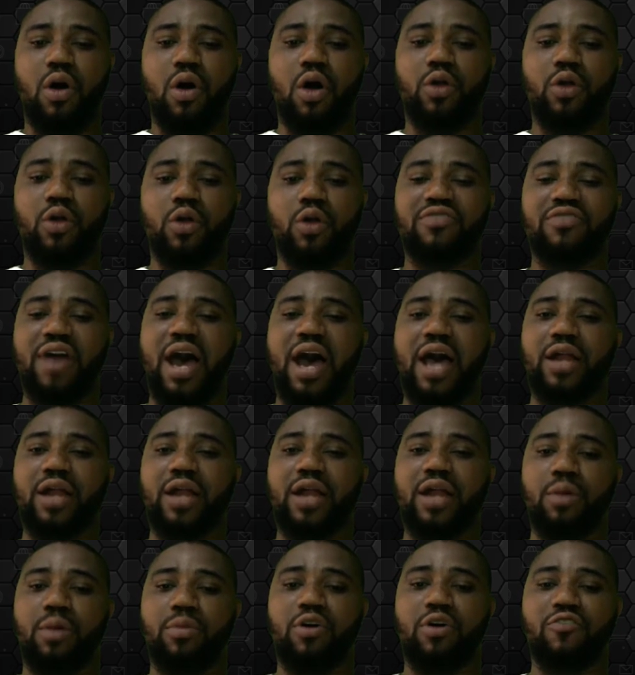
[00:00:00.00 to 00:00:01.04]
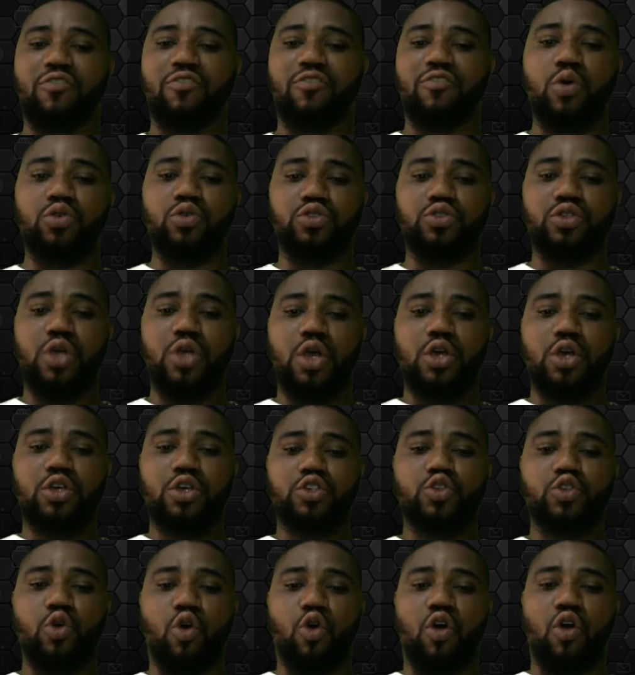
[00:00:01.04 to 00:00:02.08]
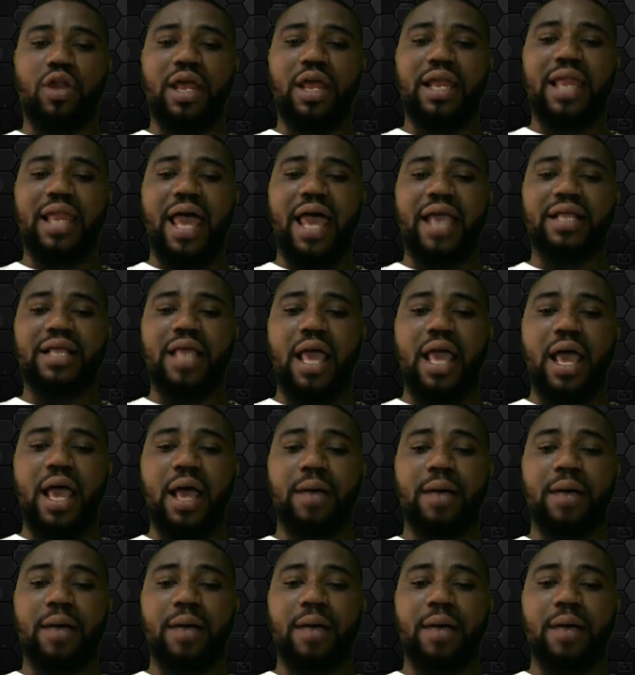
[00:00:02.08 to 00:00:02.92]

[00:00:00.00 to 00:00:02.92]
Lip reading: all over number of moles. So collect like